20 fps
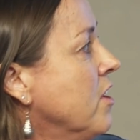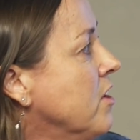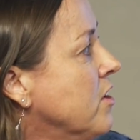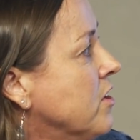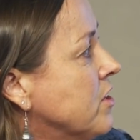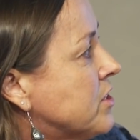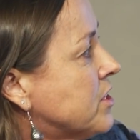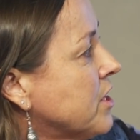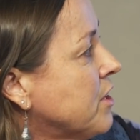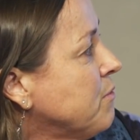
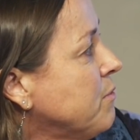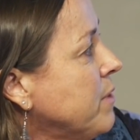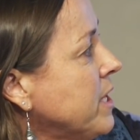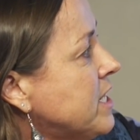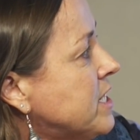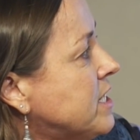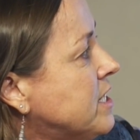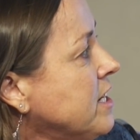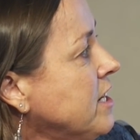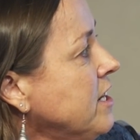So we're
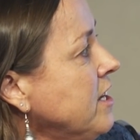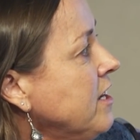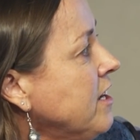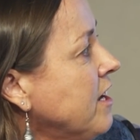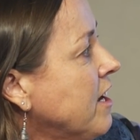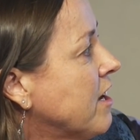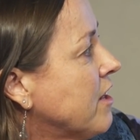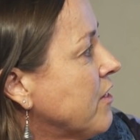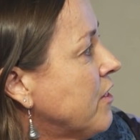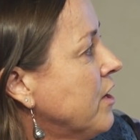
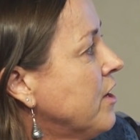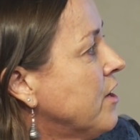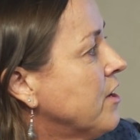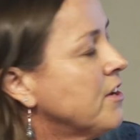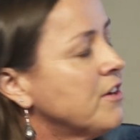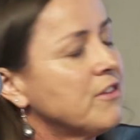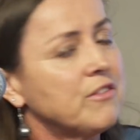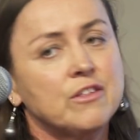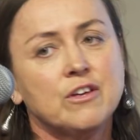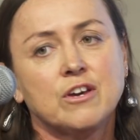sitting
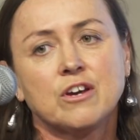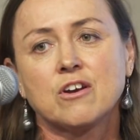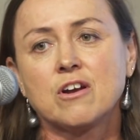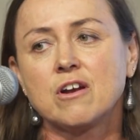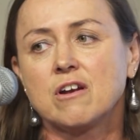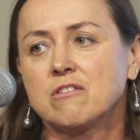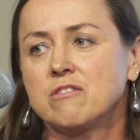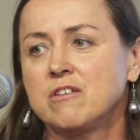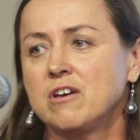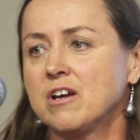
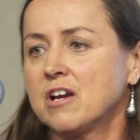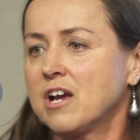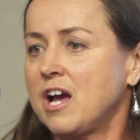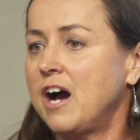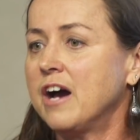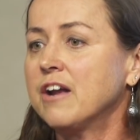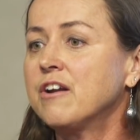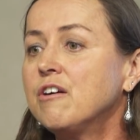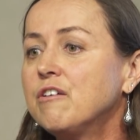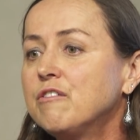the
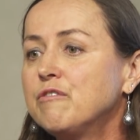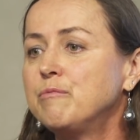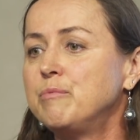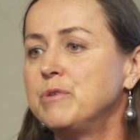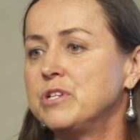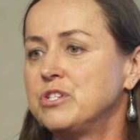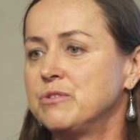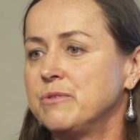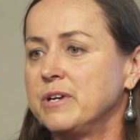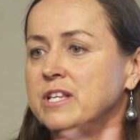cutoff
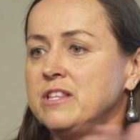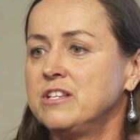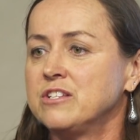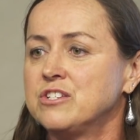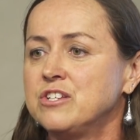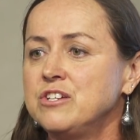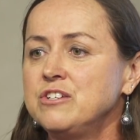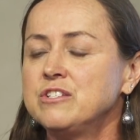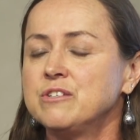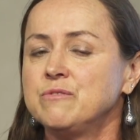between the
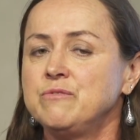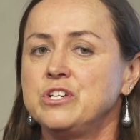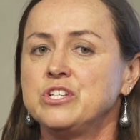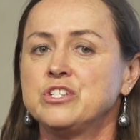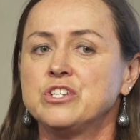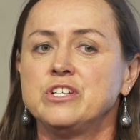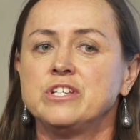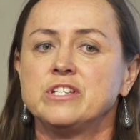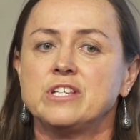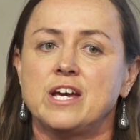two
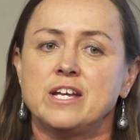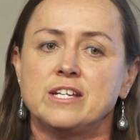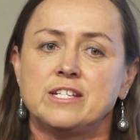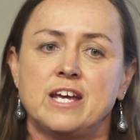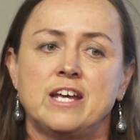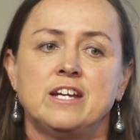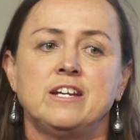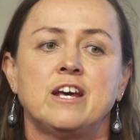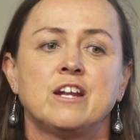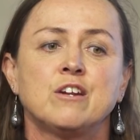divisions at
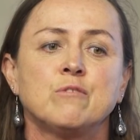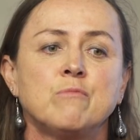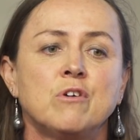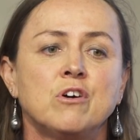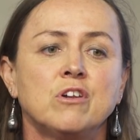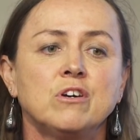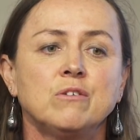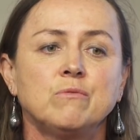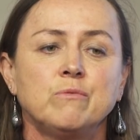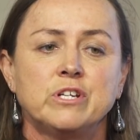10
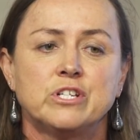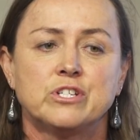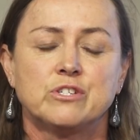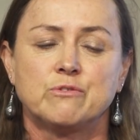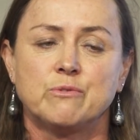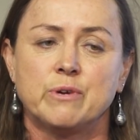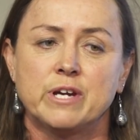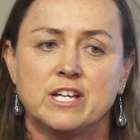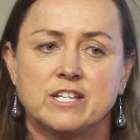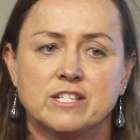nanomolar, which
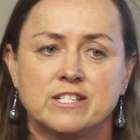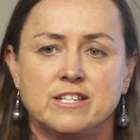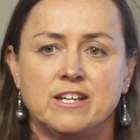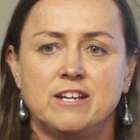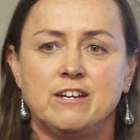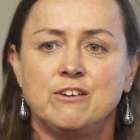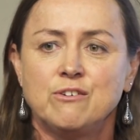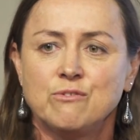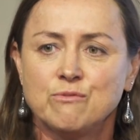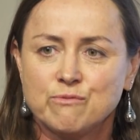we can
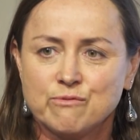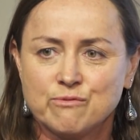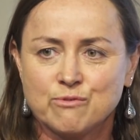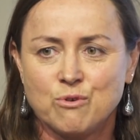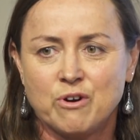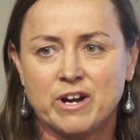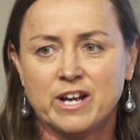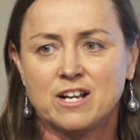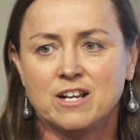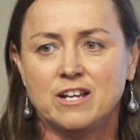see
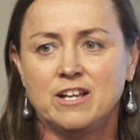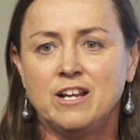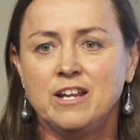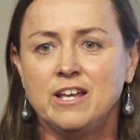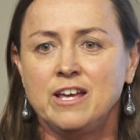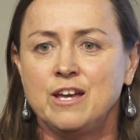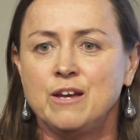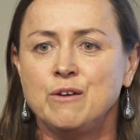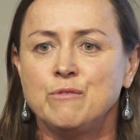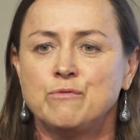quite clearly
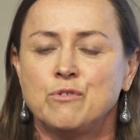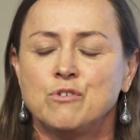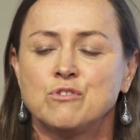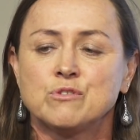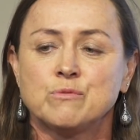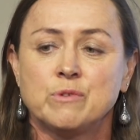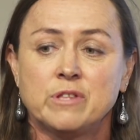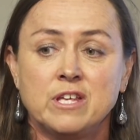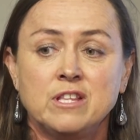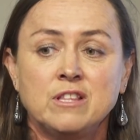here falls
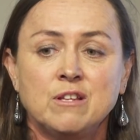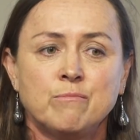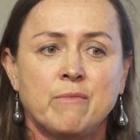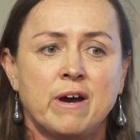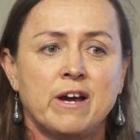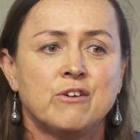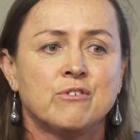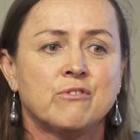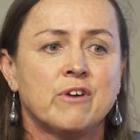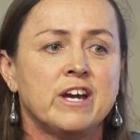within the
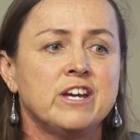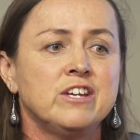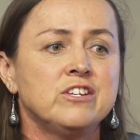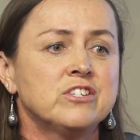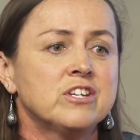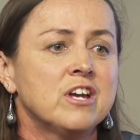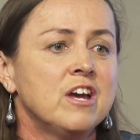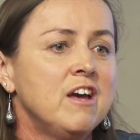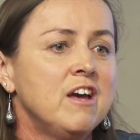male range,